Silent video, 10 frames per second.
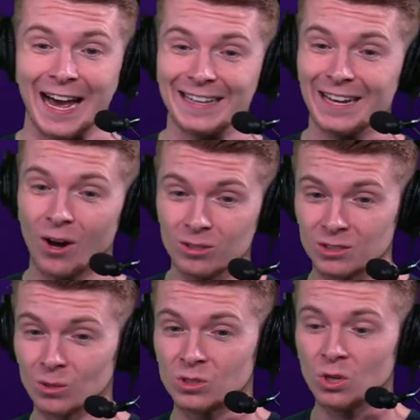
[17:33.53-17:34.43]
and then
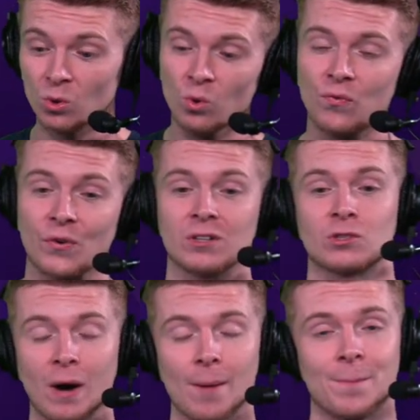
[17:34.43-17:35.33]
also two
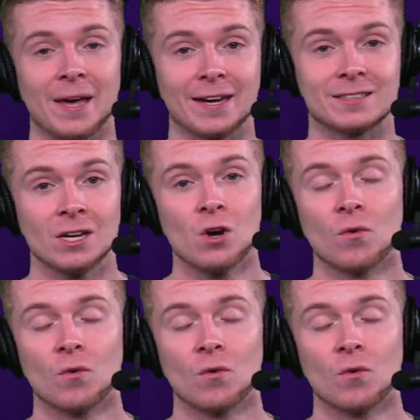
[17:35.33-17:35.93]
first round picks